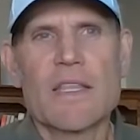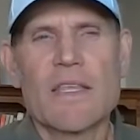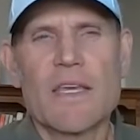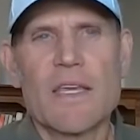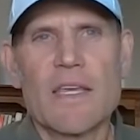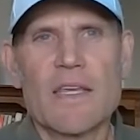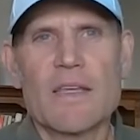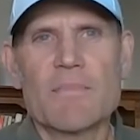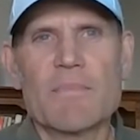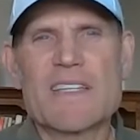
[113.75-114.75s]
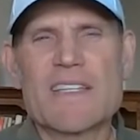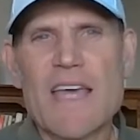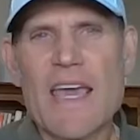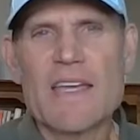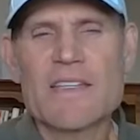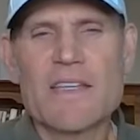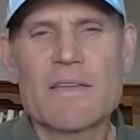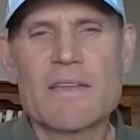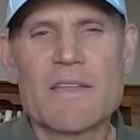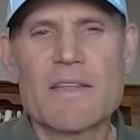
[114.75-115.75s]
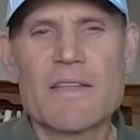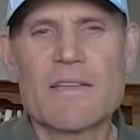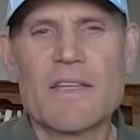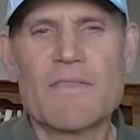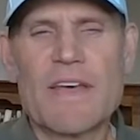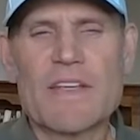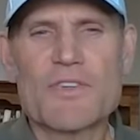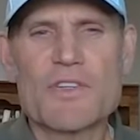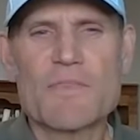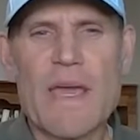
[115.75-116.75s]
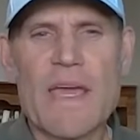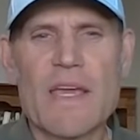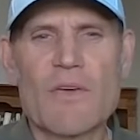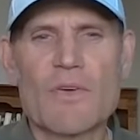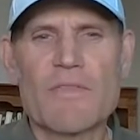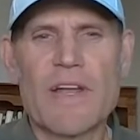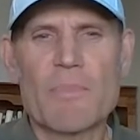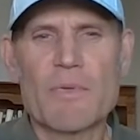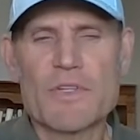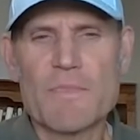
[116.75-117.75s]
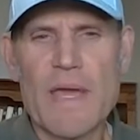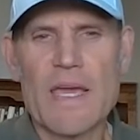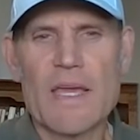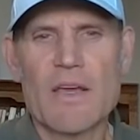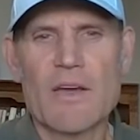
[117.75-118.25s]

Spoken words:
the mistakes that investors make or developers make?